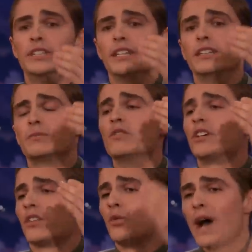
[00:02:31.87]
did this movie
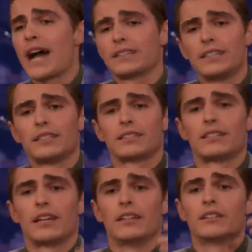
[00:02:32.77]
called The Wackness,
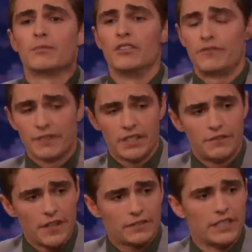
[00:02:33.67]
and then this movie
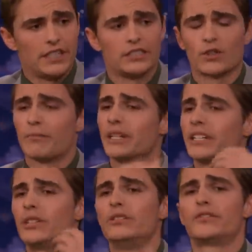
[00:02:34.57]
50-50, so I've been a
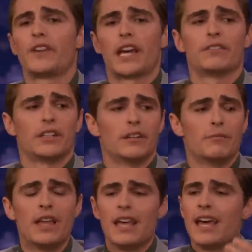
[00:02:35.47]
huge fan of him.